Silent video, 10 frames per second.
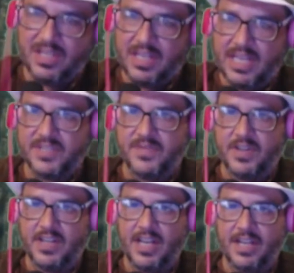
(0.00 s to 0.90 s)
Es
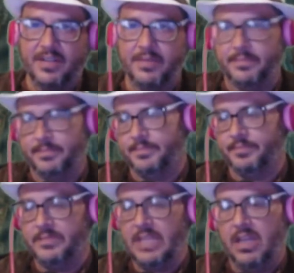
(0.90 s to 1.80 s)
verdad.
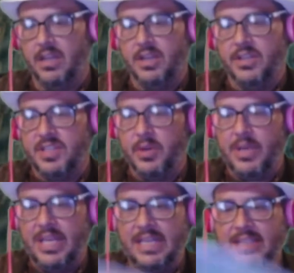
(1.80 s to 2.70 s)
So
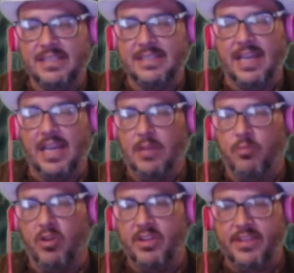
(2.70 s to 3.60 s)
inside,
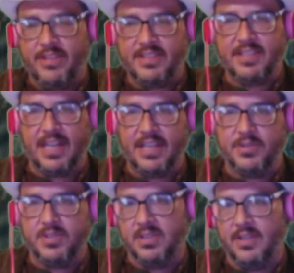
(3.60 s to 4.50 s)
one of the things that I
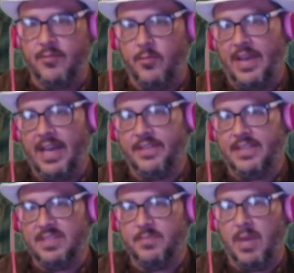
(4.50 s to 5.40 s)
used to love about
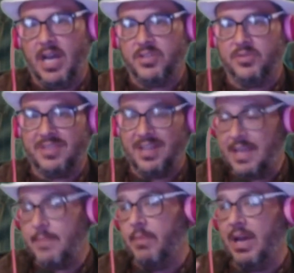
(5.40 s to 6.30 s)
these modules. Now,
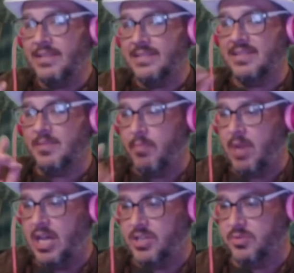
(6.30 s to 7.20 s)
keep in mind, this is a
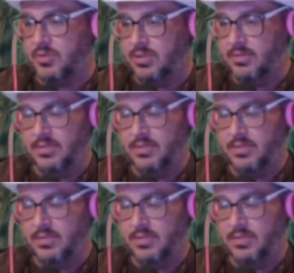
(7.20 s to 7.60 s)
module.